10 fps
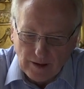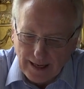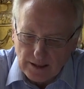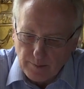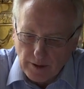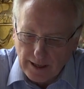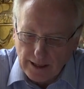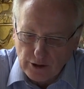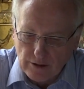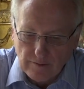
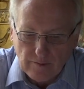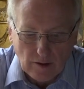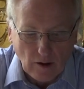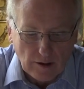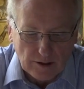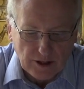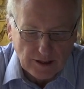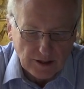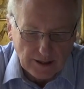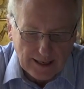explanation for Lawrence,
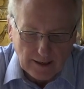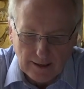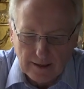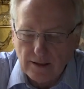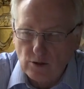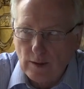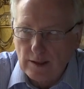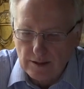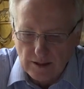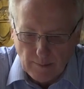incidentally, as
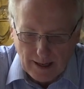well as his